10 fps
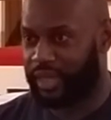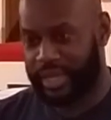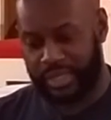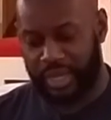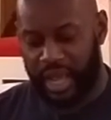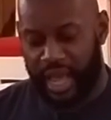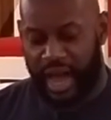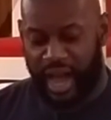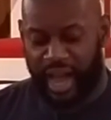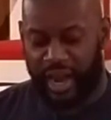this.
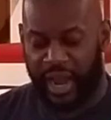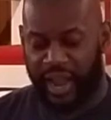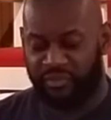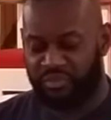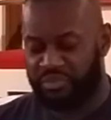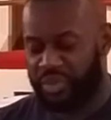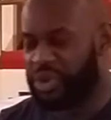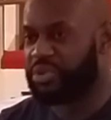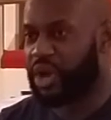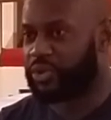And
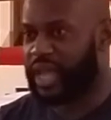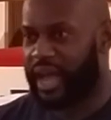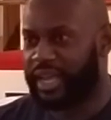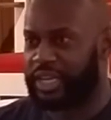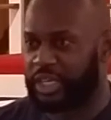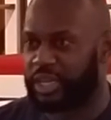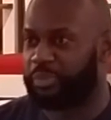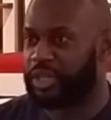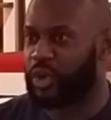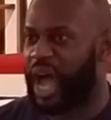who knows? It just
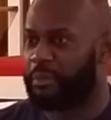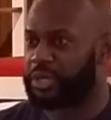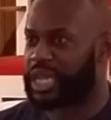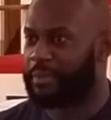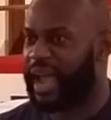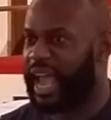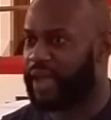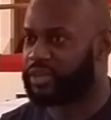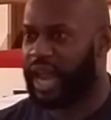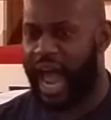depends on how much time I
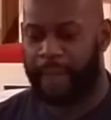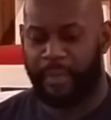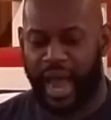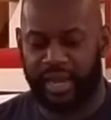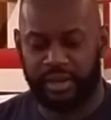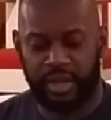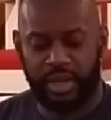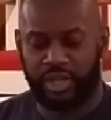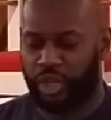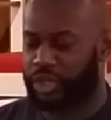have tonight. I might
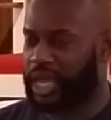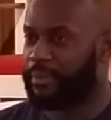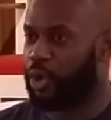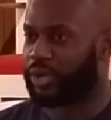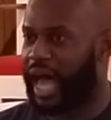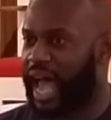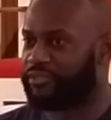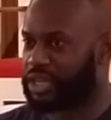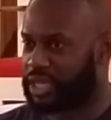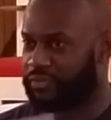just come on
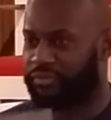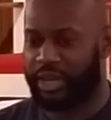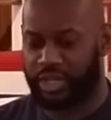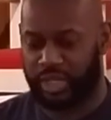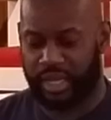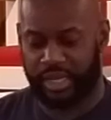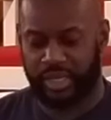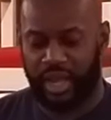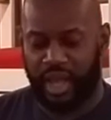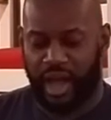live just to finish
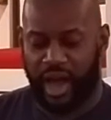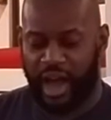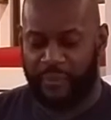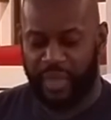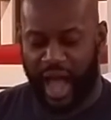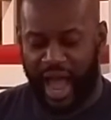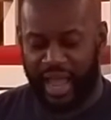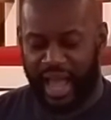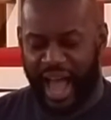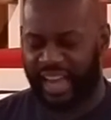this.
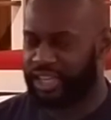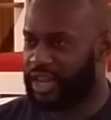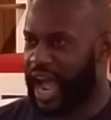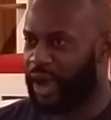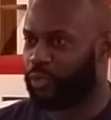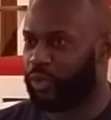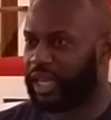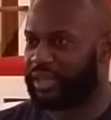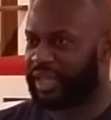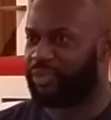It
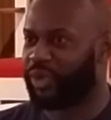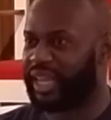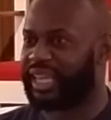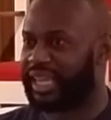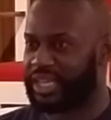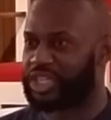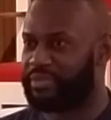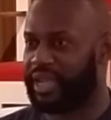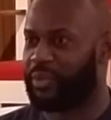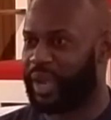really gets
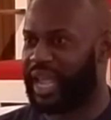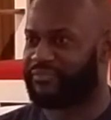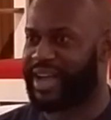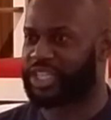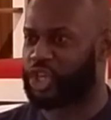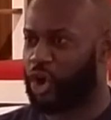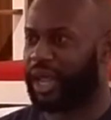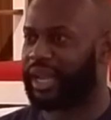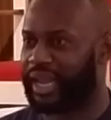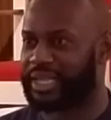to me if I
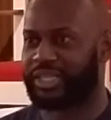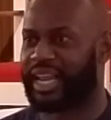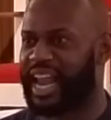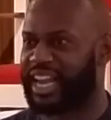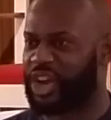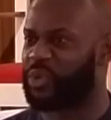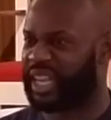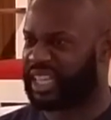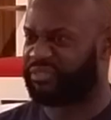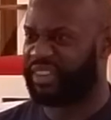start a lesson and I
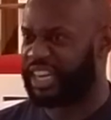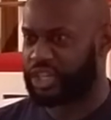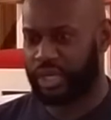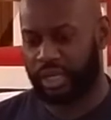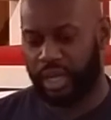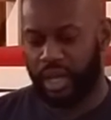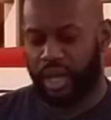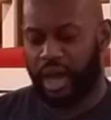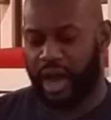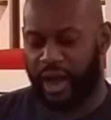don't get to finish it
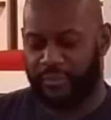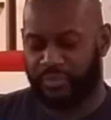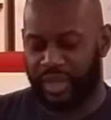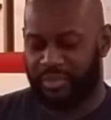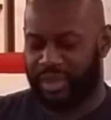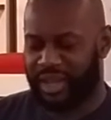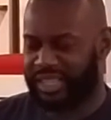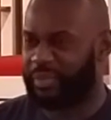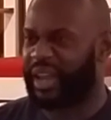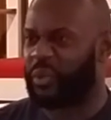
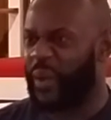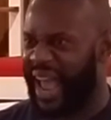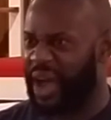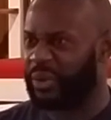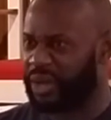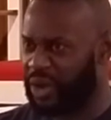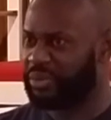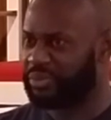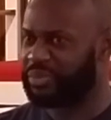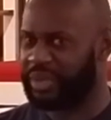because I'm like, wow,